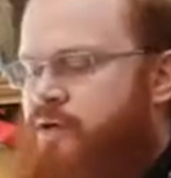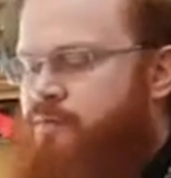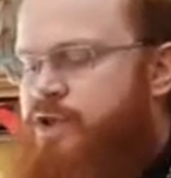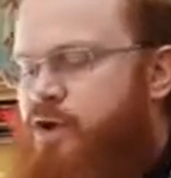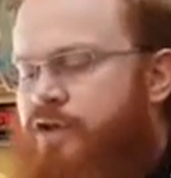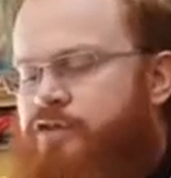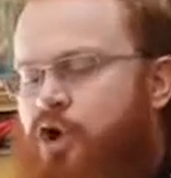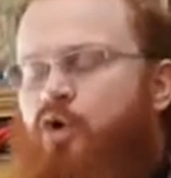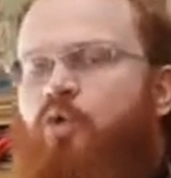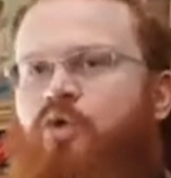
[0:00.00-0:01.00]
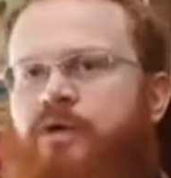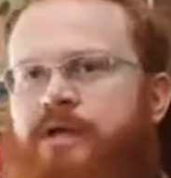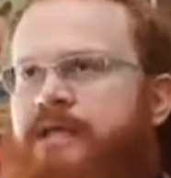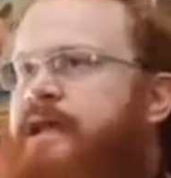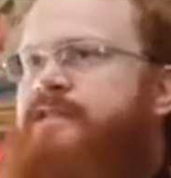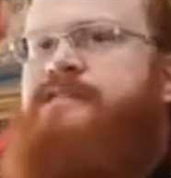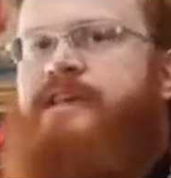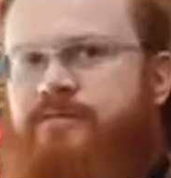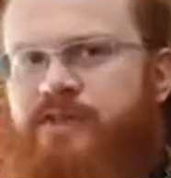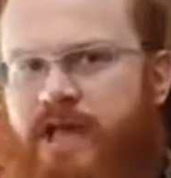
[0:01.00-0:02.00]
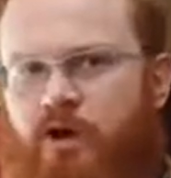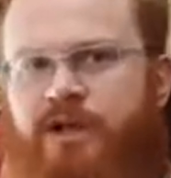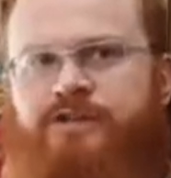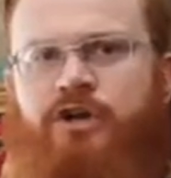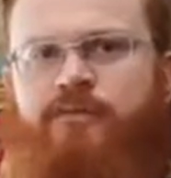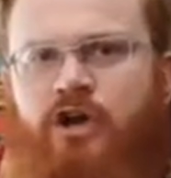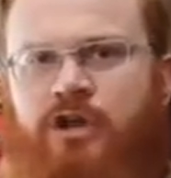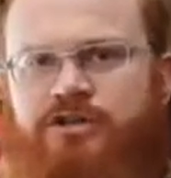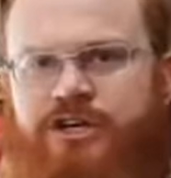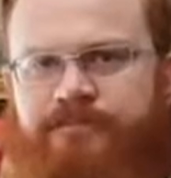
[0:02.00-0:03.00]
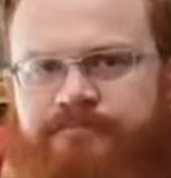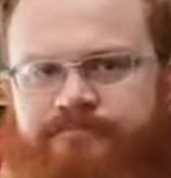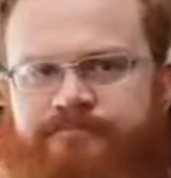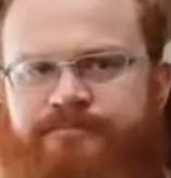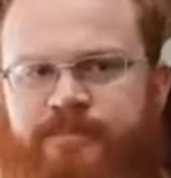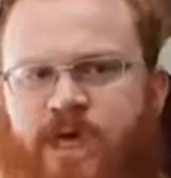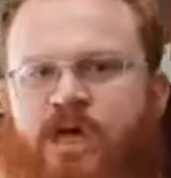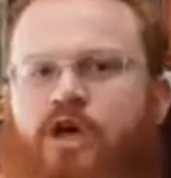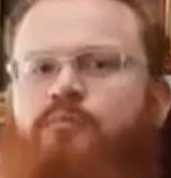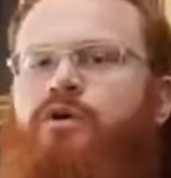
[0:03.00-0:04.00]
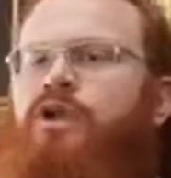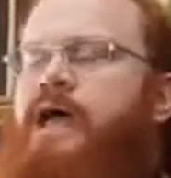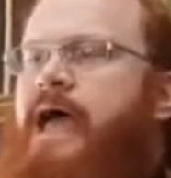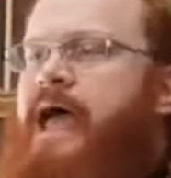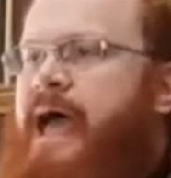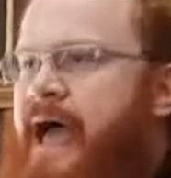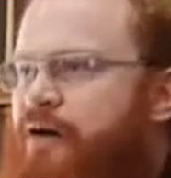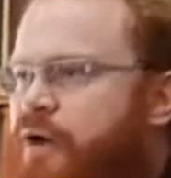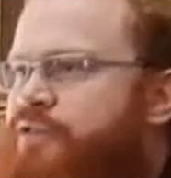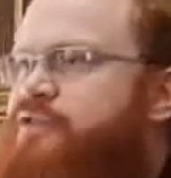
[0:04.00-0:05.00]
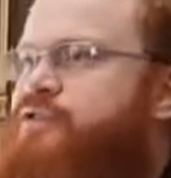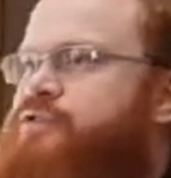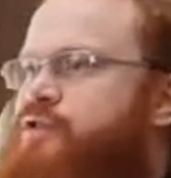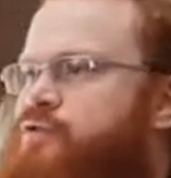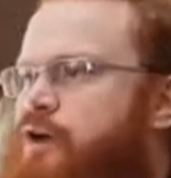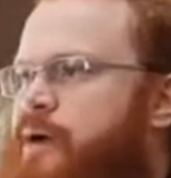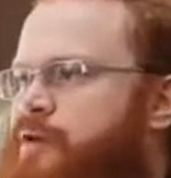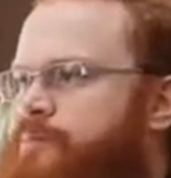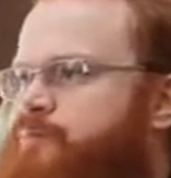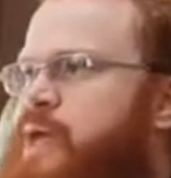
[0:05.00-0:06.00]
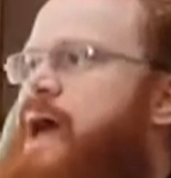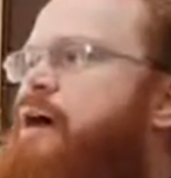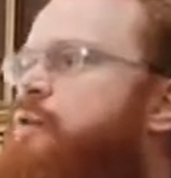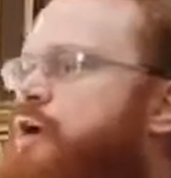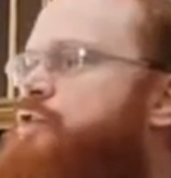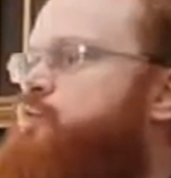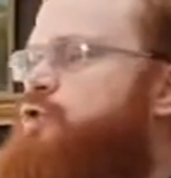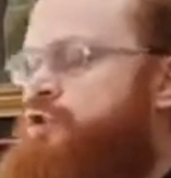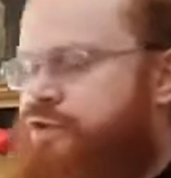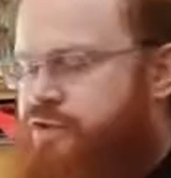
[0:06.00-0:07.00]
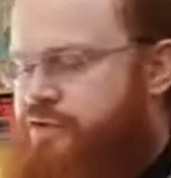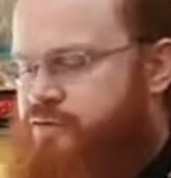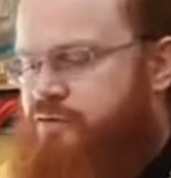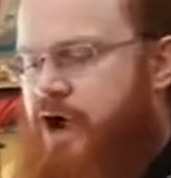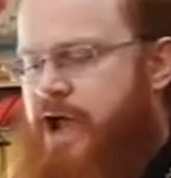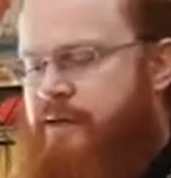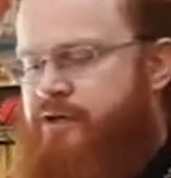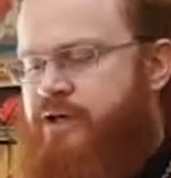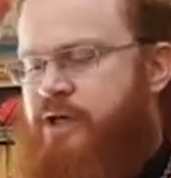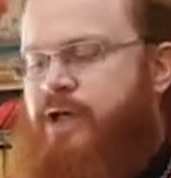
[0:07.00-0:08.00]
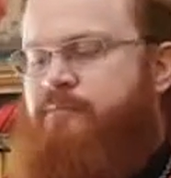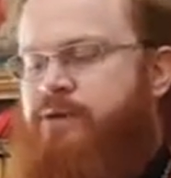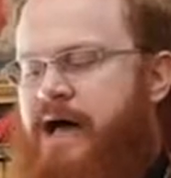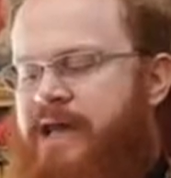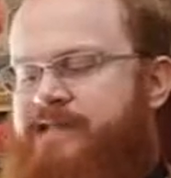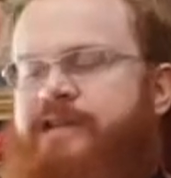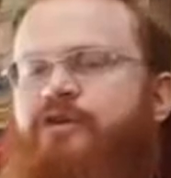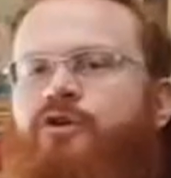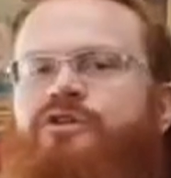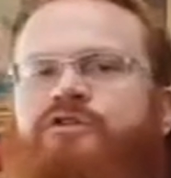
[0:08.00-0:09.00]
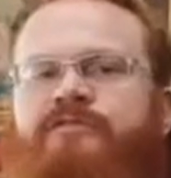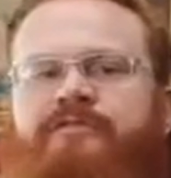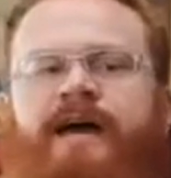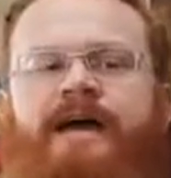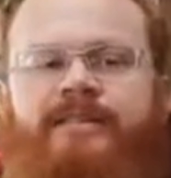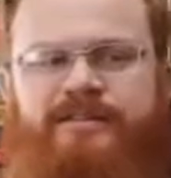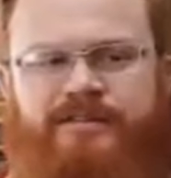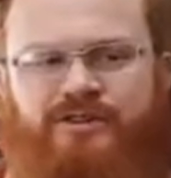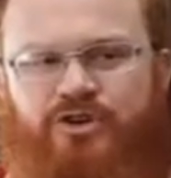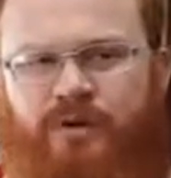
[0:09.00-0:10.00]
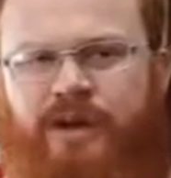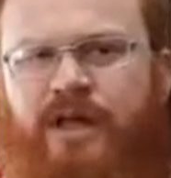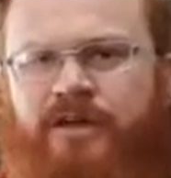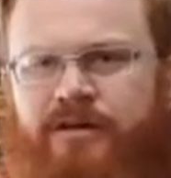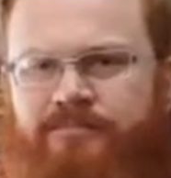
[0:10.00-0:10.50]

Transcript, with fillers: Because it, it seems like odd terminology. But how else do you describe it? How else would you describe passing on your faith to another?